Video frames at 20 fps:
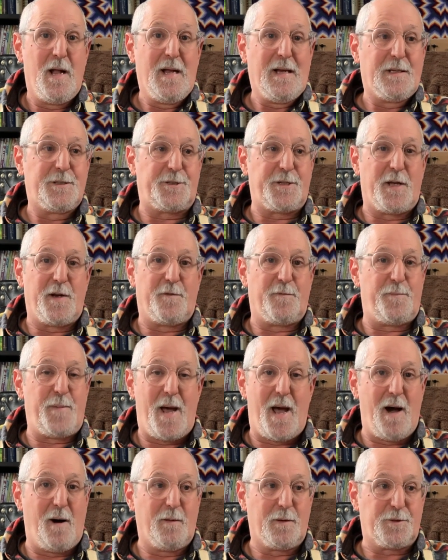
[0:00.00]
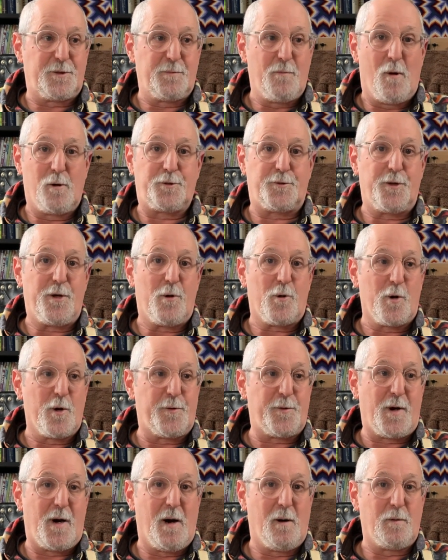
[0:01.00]
set of palettes, mostly
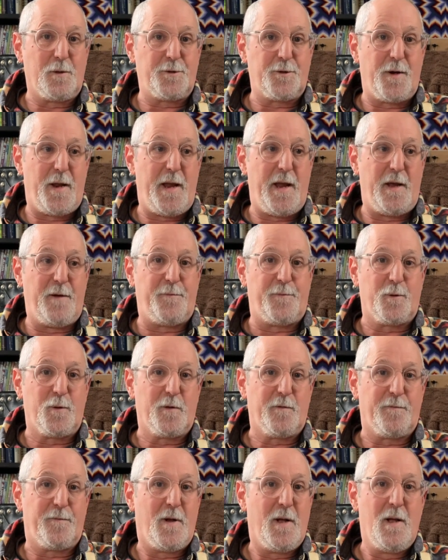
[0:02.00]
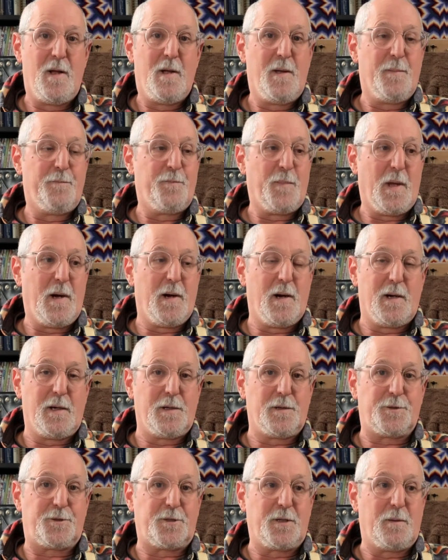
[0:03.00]
earth colors and a handful
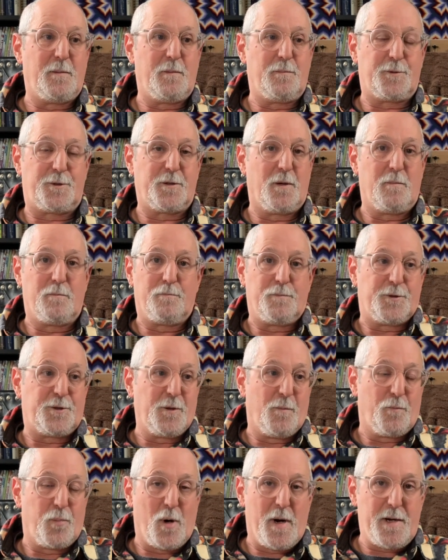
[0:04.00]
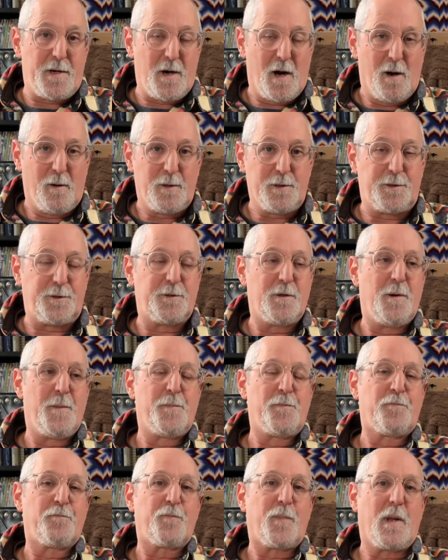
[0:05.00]
of some bright colors.
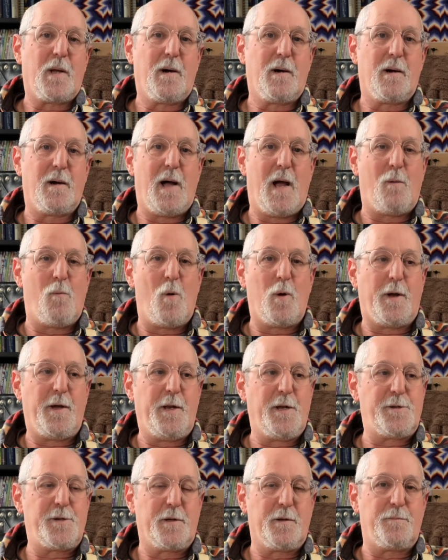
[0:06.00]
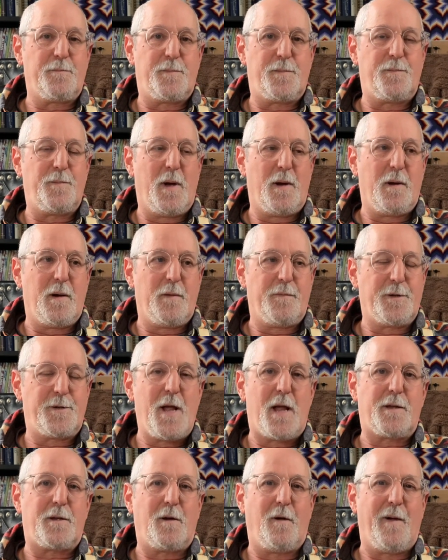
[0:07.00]
I won't get into the
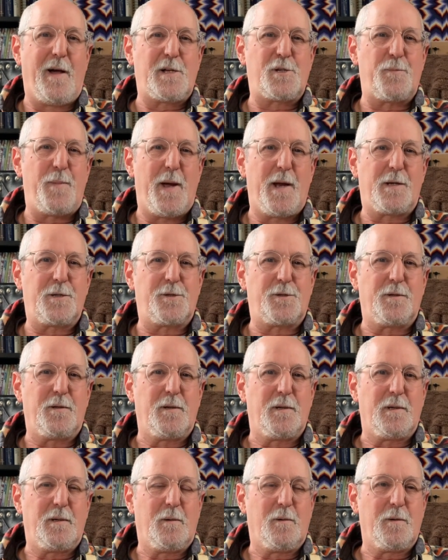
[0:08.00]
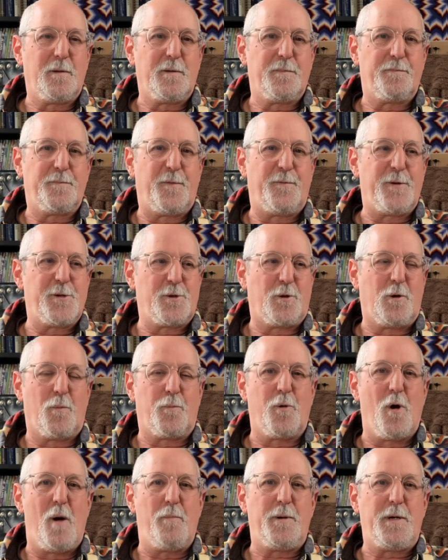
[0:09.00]
technical aspects or the physical
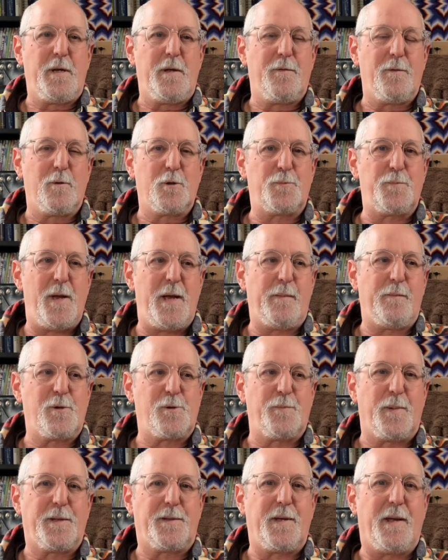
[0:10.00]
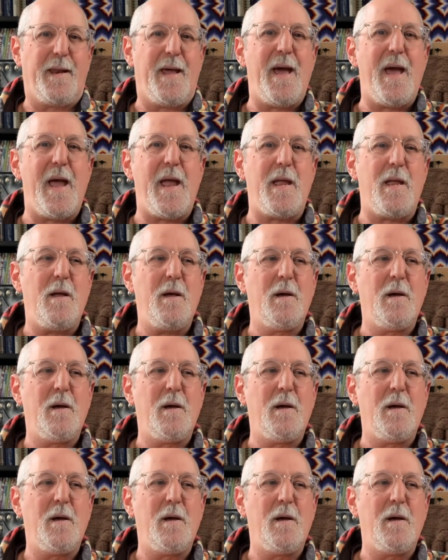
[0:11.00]
property of those pigments. But today,